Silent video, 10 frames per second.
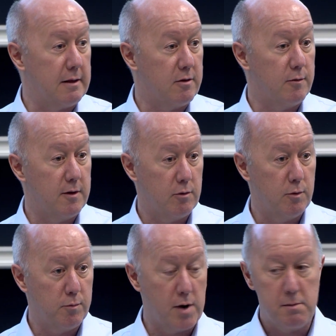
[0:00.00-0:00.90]
And so this
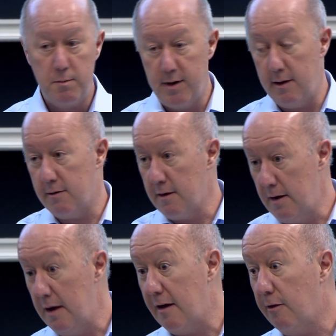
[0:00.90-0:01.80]
was probably his,
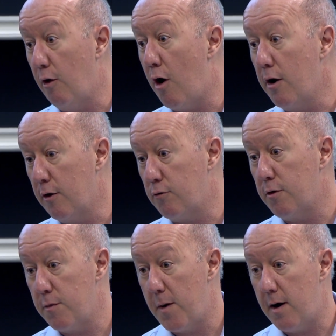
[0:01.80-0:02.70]
his longest
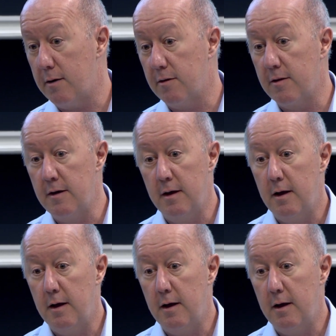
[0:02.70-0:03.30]
response.